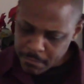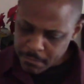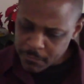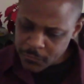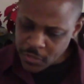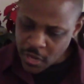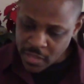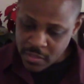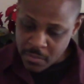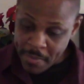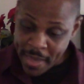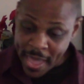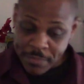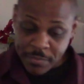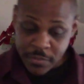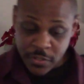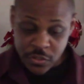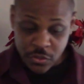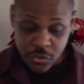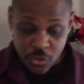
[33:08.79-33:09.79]
John the
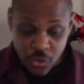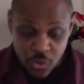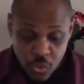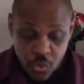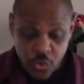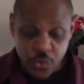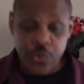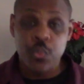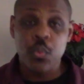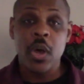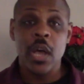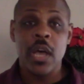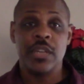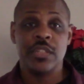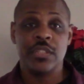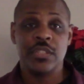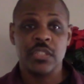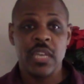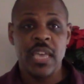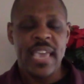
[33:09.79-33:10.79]
Baptist knew who he
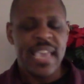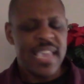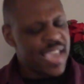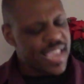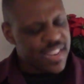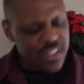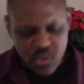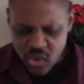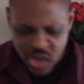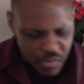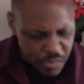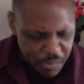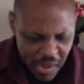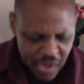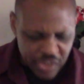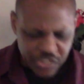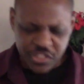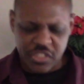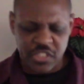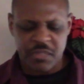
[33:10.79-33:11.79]
was. He had no
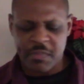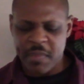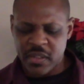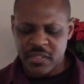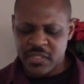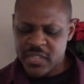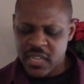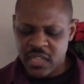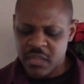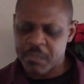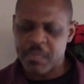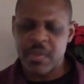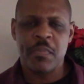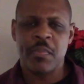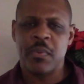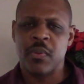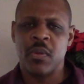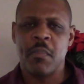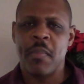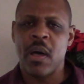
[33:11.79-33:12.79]
compunctions about telling
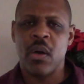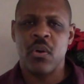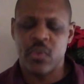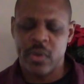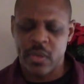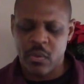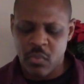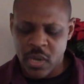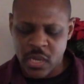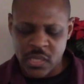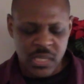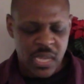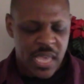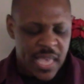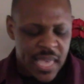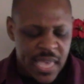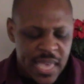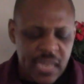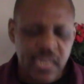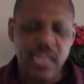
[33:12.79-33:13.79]
people about who he was
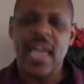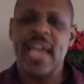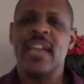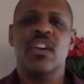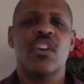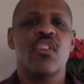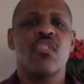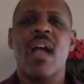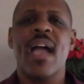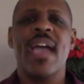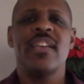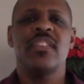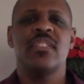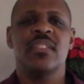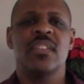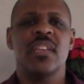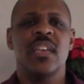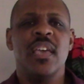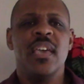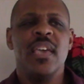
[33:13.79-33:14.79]
in light of
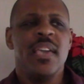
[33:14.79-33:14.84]
Christ.